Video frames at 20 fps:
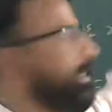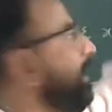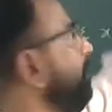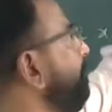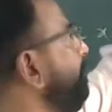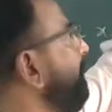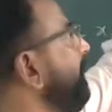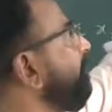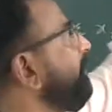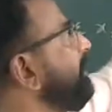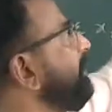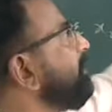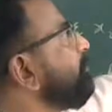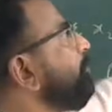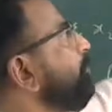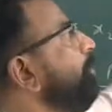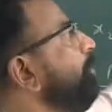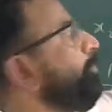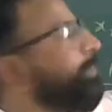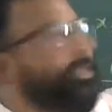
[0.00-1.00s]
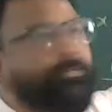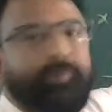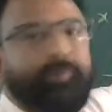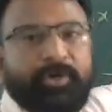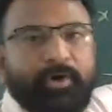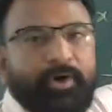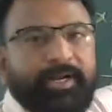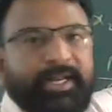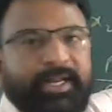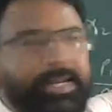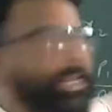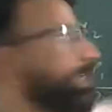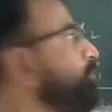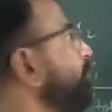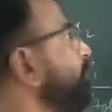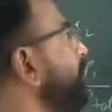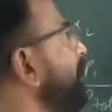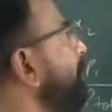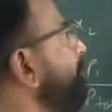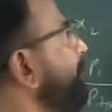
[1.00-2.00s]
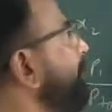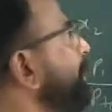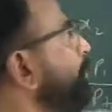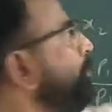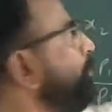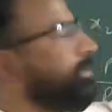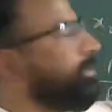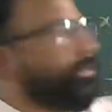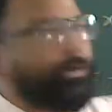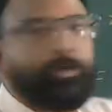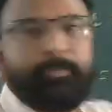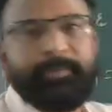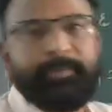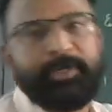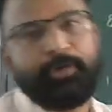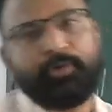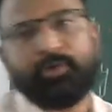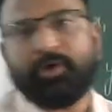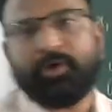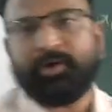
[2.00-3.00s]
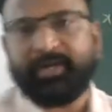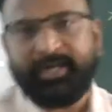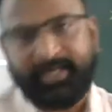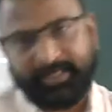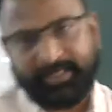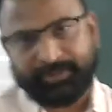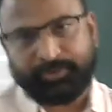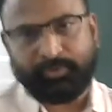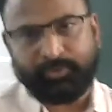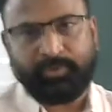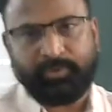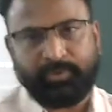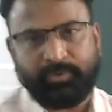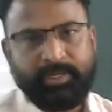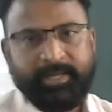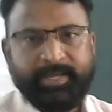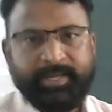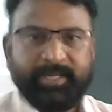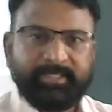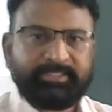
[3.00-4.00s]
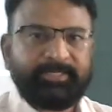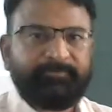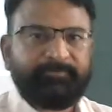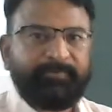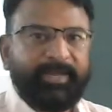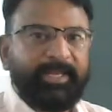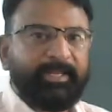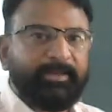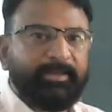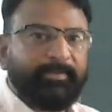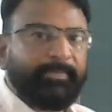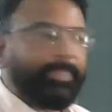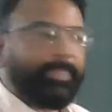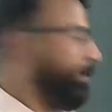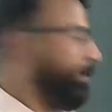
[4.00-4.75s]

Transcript: That P1 is equal to P1 naught and X1, and P2 is equal to P2 naught and X2. Is it fine?